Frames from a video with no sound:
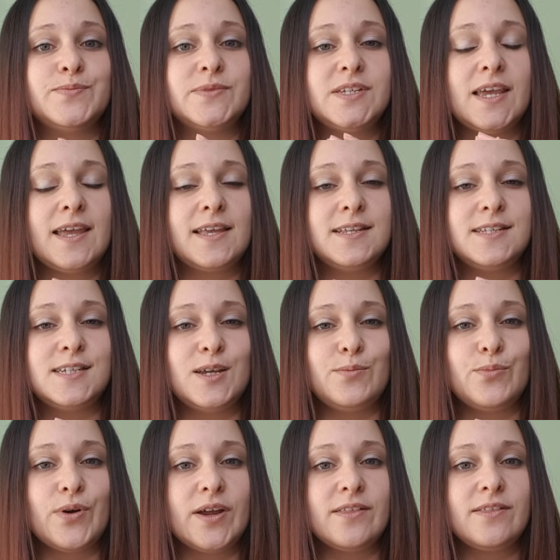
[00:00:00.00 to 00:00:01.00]
Take a
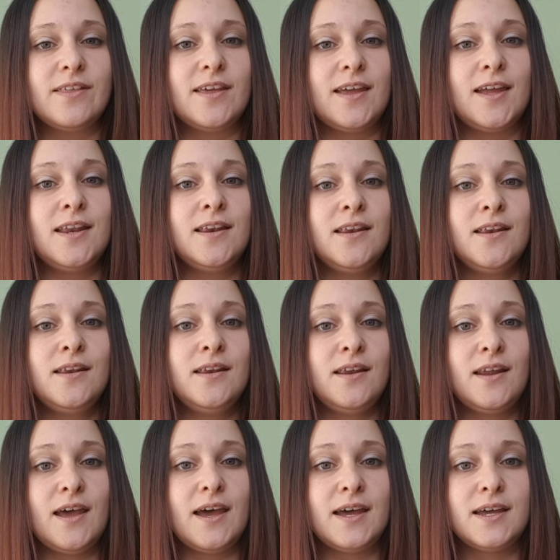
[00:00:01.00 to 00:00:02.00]
deep breath in
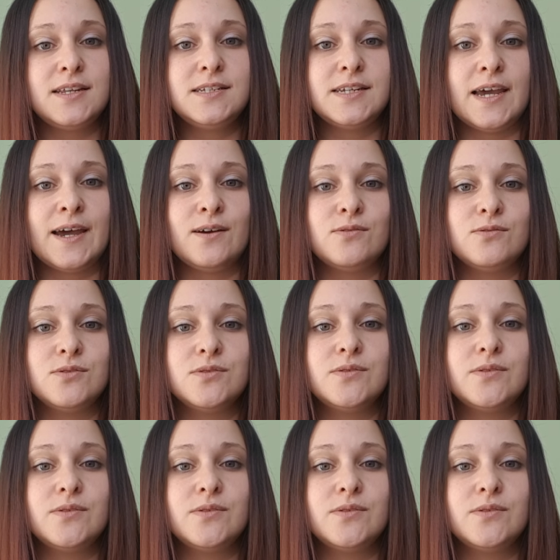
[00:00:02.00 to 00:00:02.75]
and out.